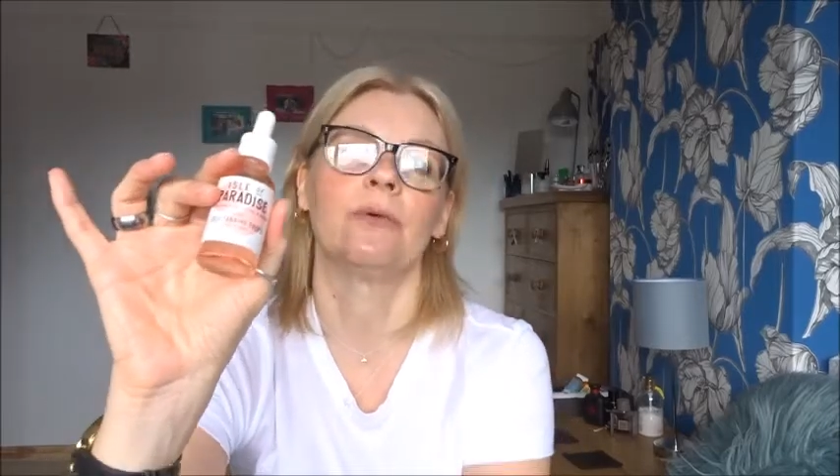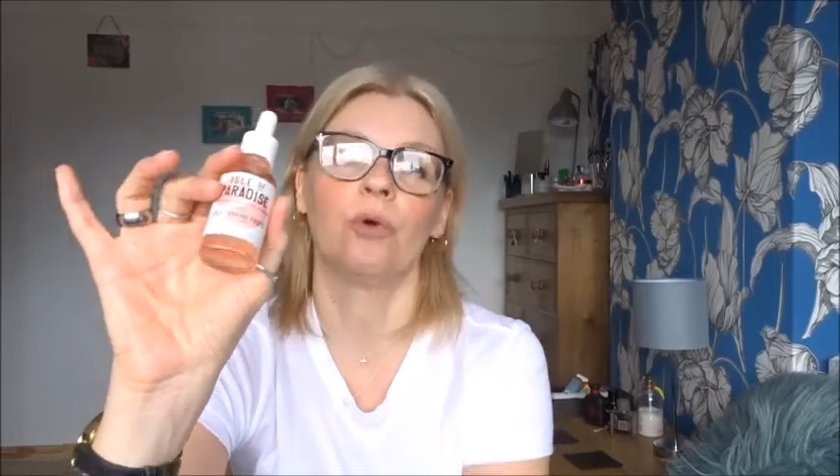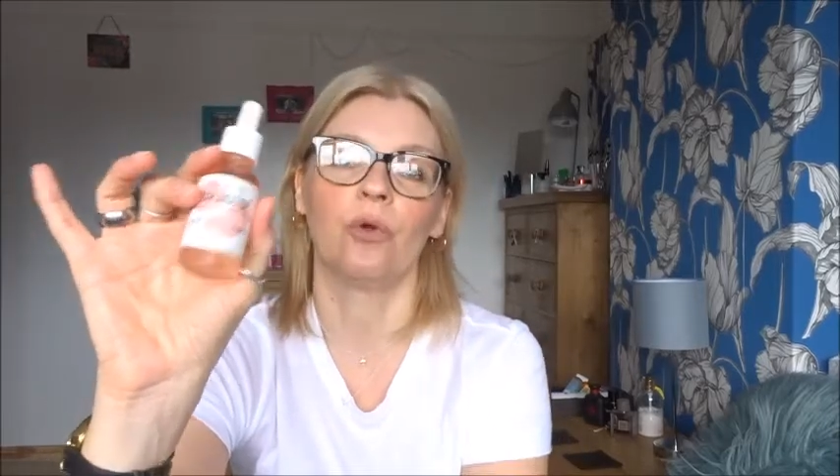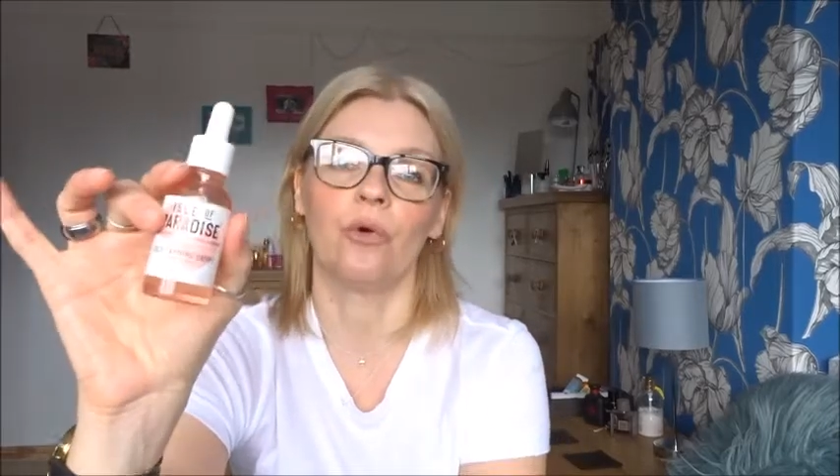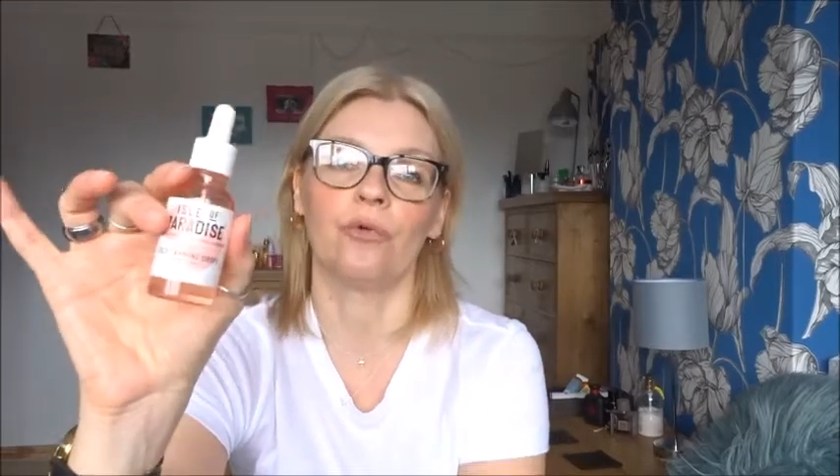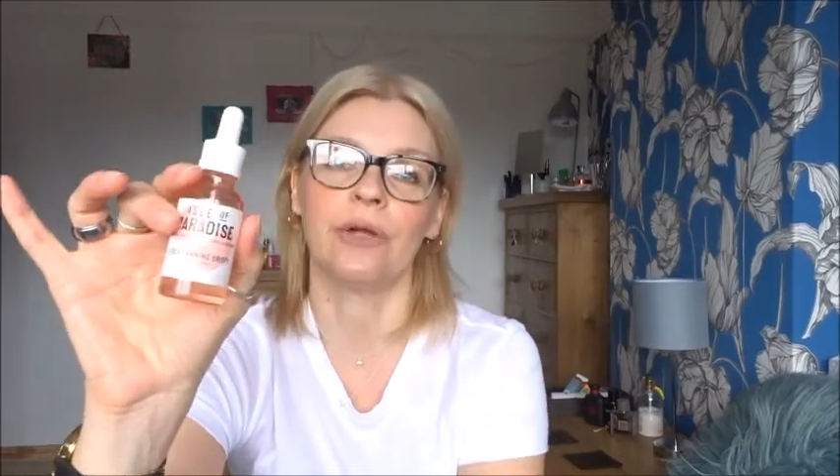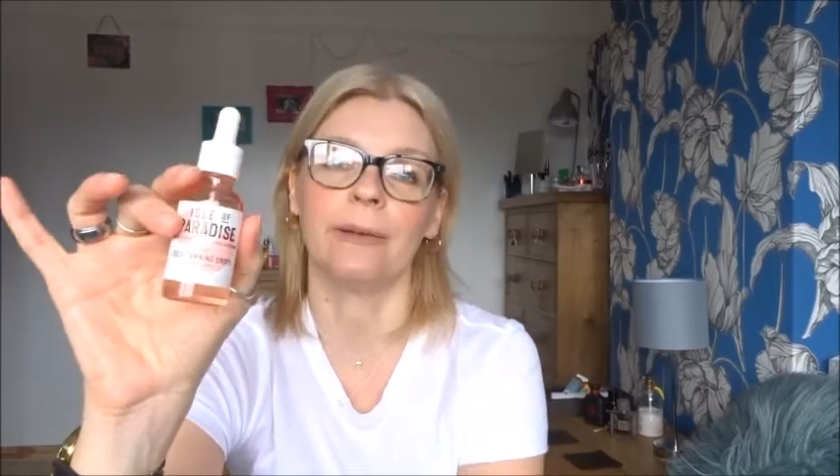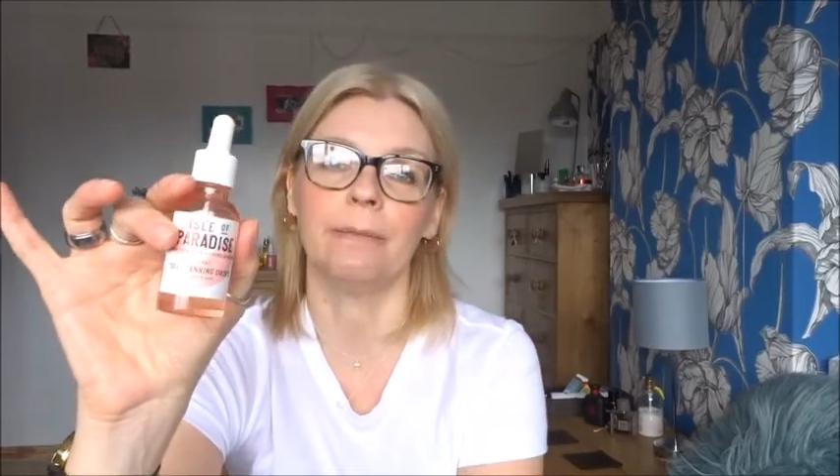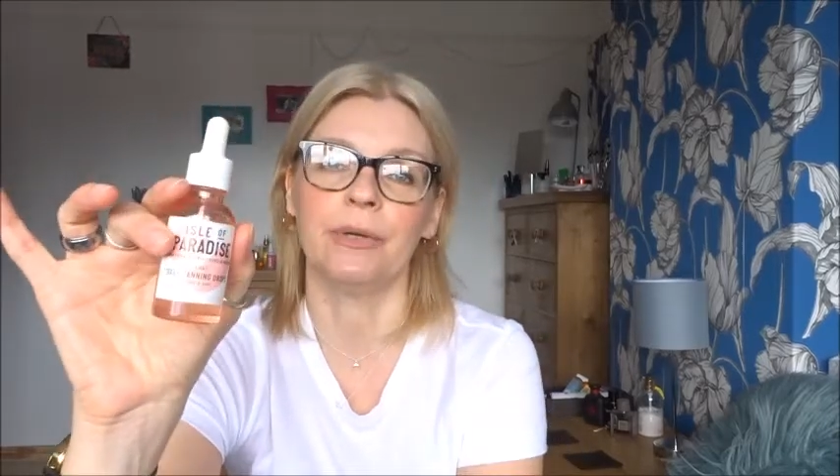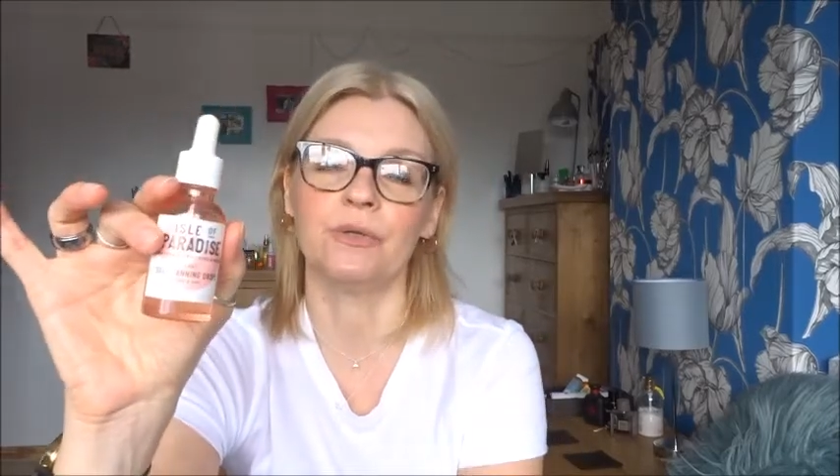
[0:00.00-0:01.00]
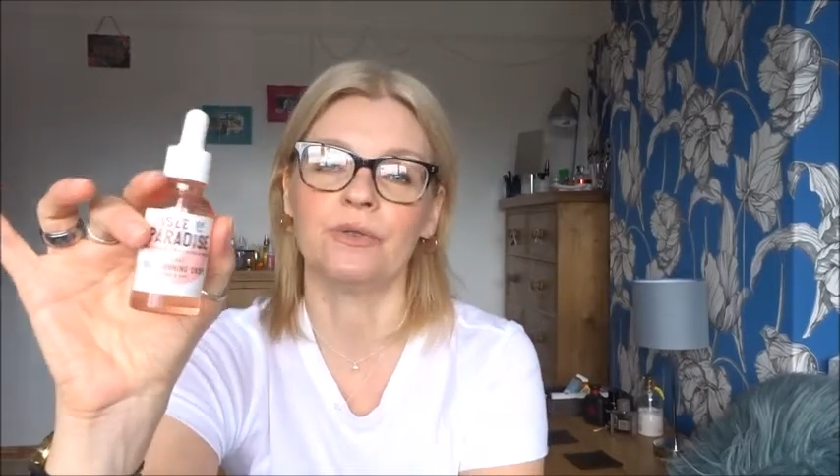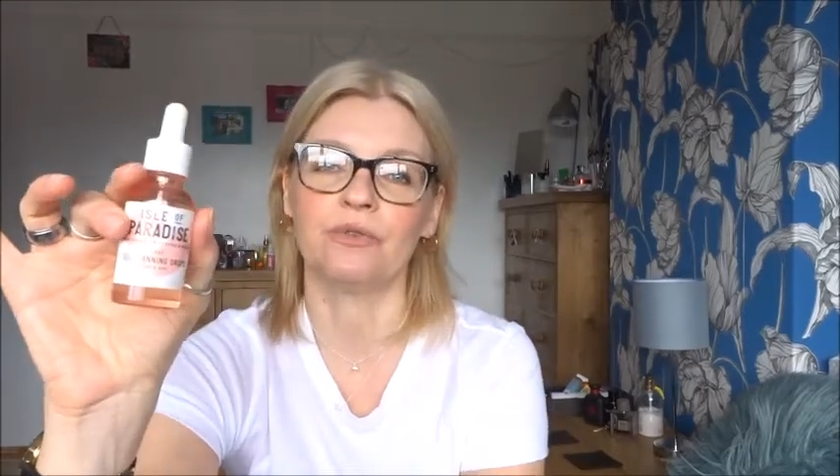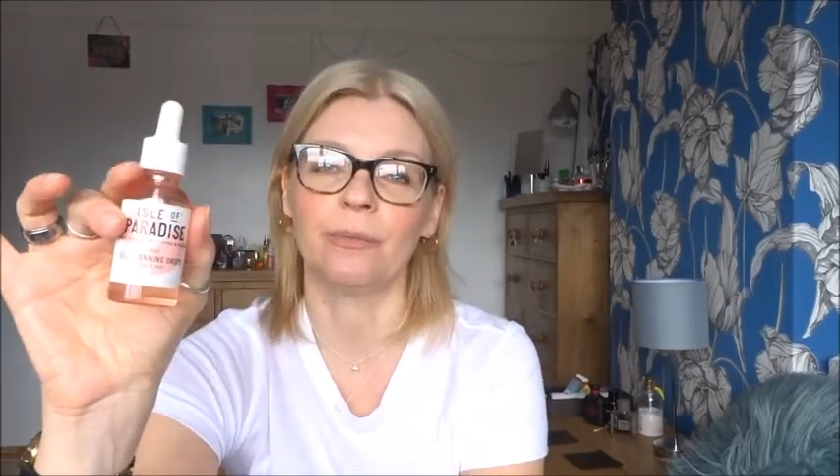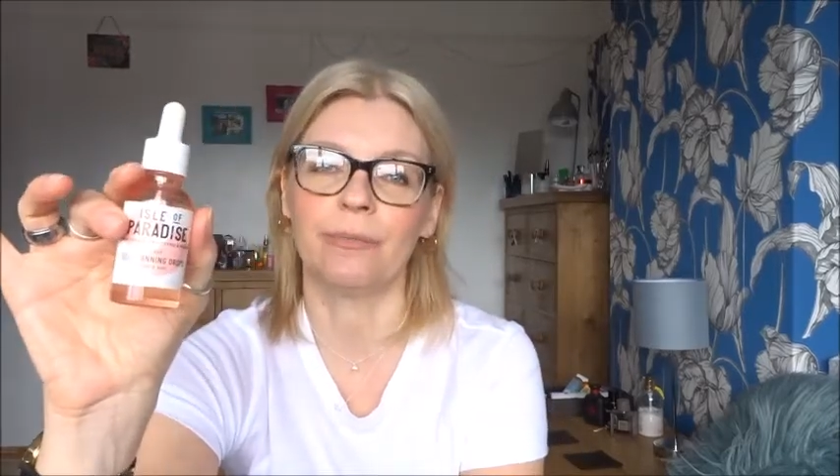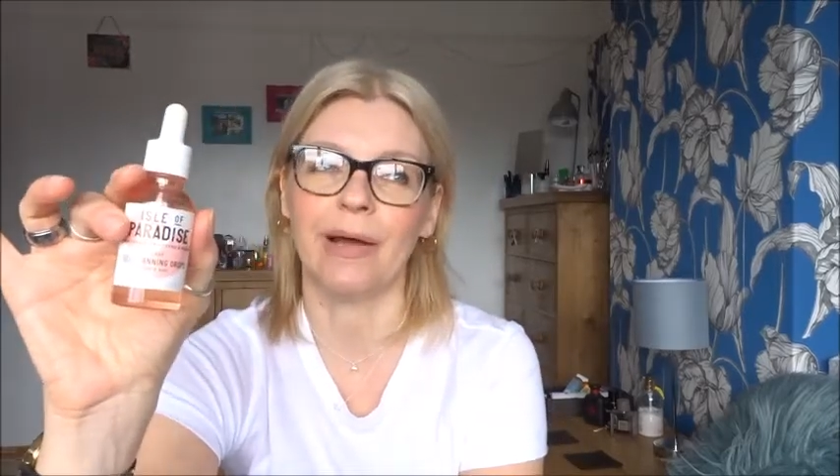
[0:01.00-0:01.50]
are on offer in Boots
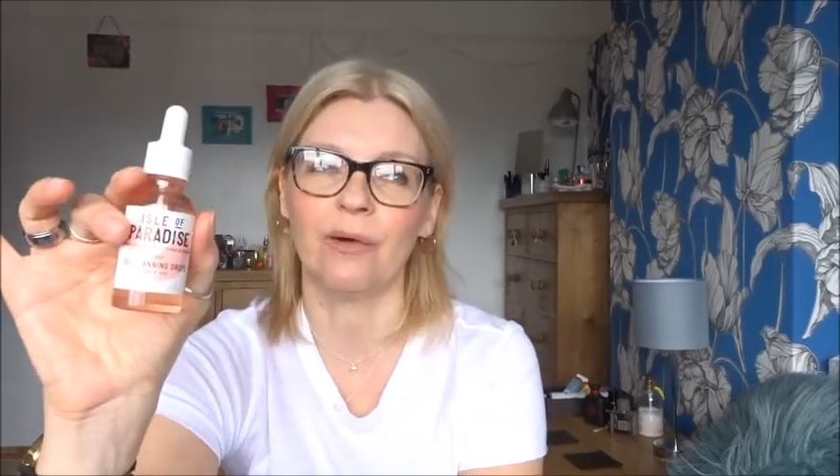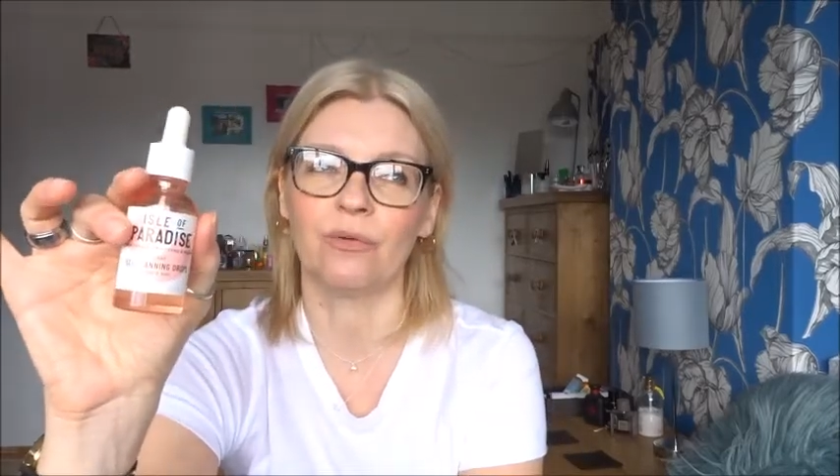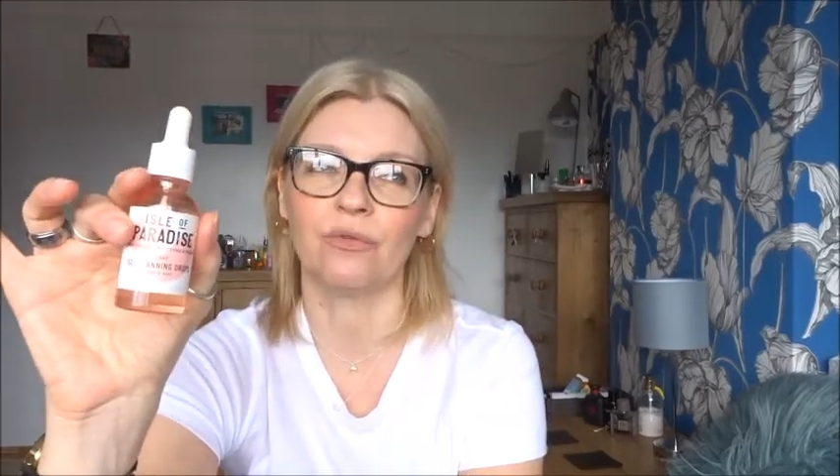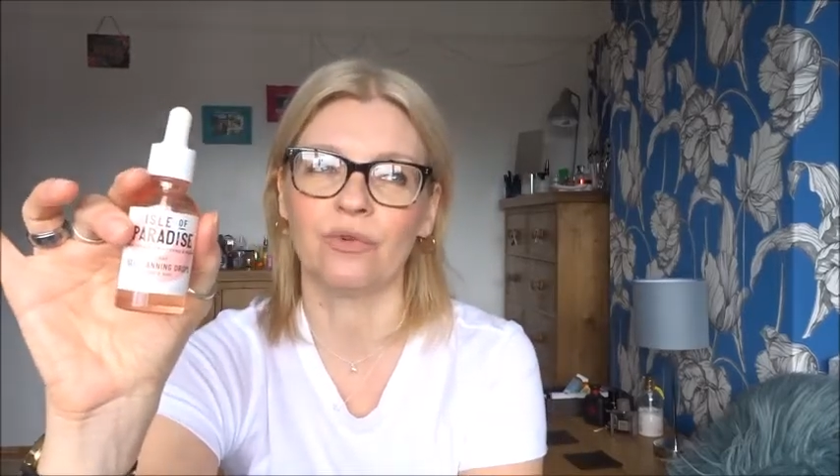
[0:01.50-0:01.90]
for about